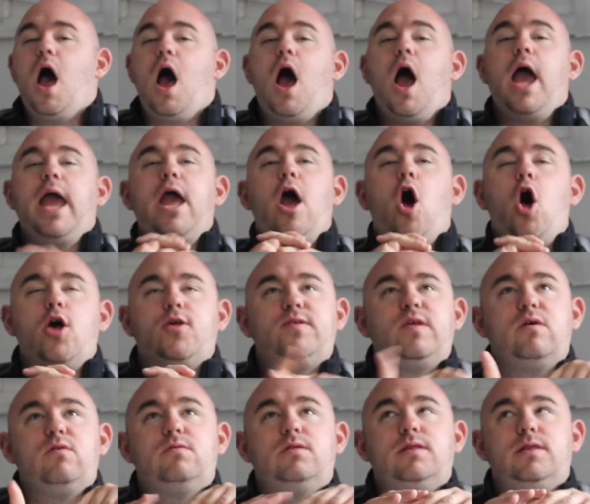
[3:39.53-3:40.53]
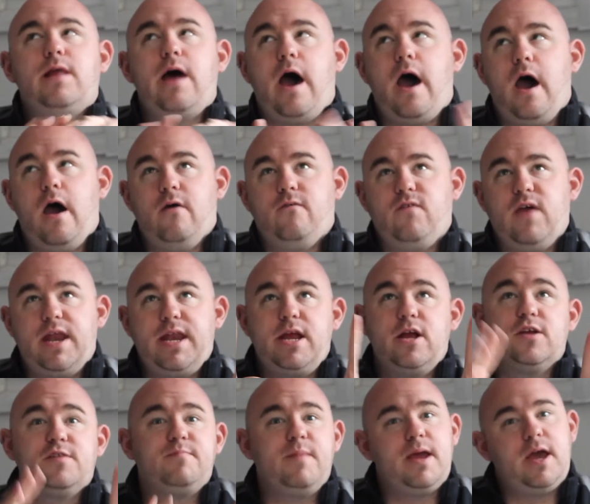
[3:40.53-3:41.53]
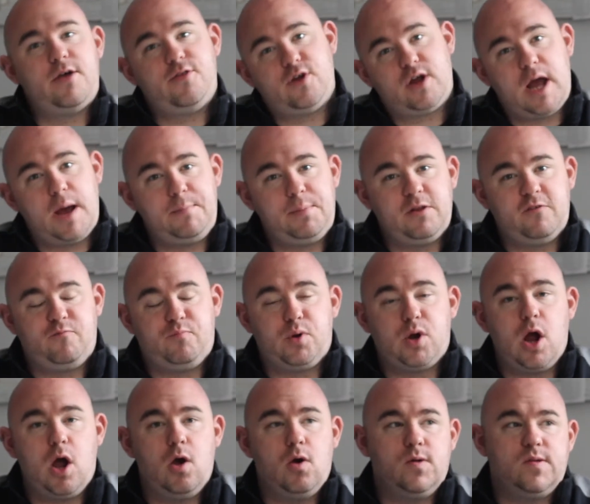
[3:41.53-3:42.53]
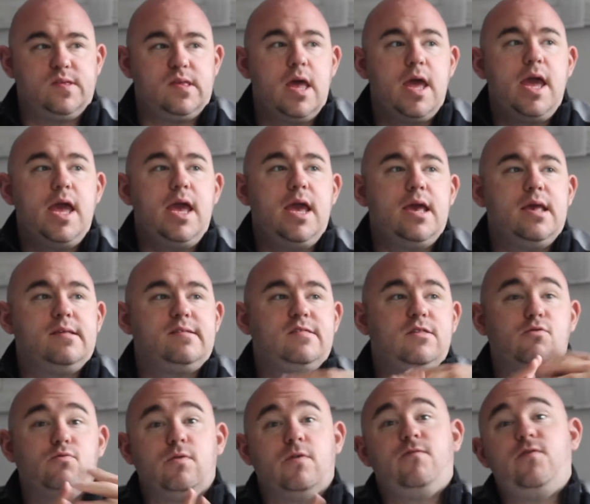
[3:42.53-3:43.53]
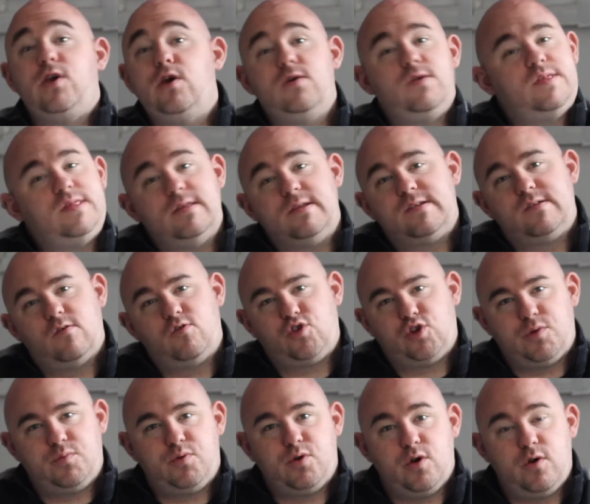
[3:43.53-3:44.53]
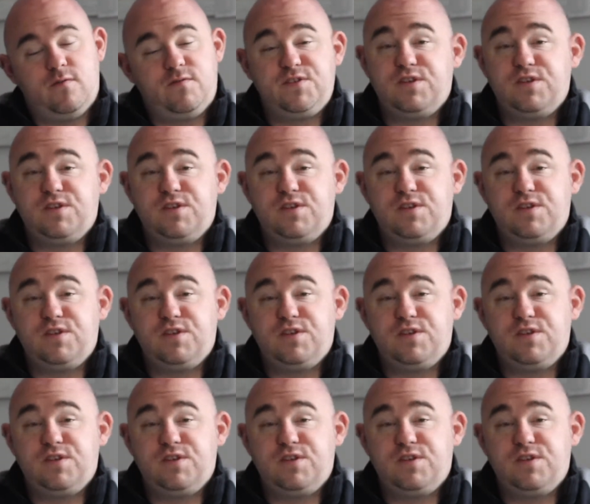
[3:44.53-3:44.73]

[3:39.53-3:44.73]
I also love, and here's my other couple of pros, is the reviews and the social proof.